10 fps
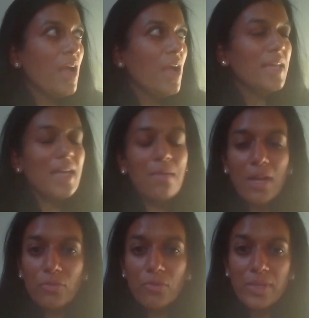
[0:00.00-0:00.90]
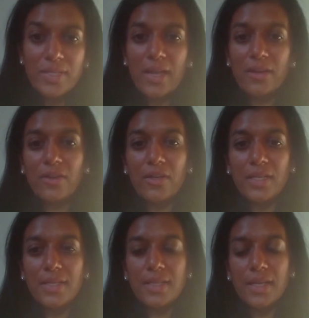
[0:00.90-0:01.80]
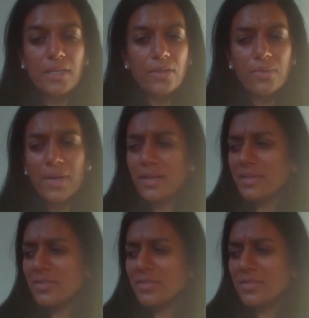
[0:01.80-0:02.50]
He came back 3 weeks later, and he's like, you know what?